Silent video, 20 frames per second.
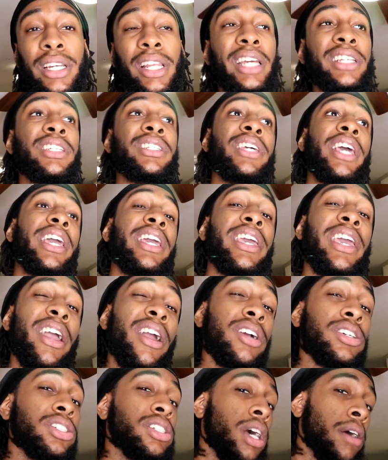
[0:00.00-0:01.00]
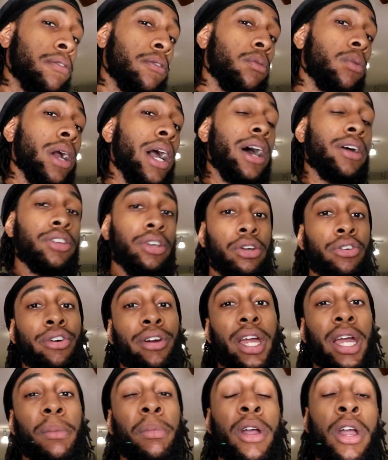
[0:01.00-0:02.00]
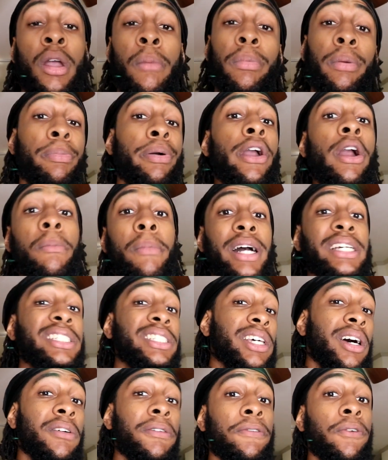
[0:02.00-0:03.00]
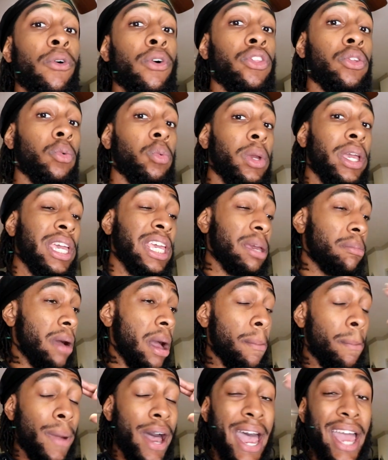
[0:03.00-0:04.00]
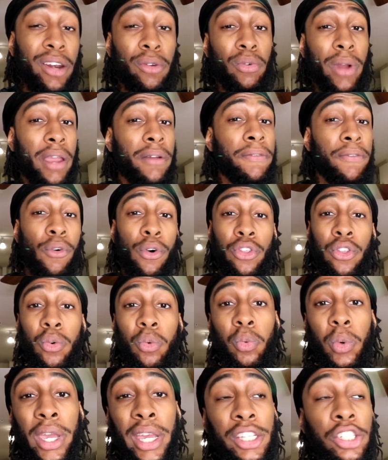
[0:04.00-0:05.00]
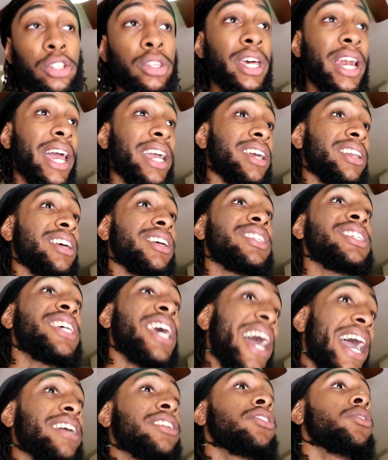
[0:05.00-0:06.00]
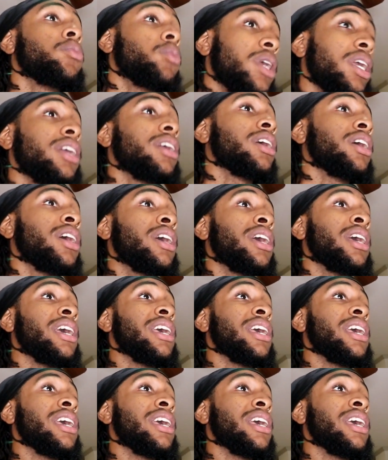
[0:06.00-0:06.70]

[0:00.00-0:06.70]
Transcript: I like to take care of stuff around the crib, prepare myself for the week, get my mind right for the week so that I can attack the week,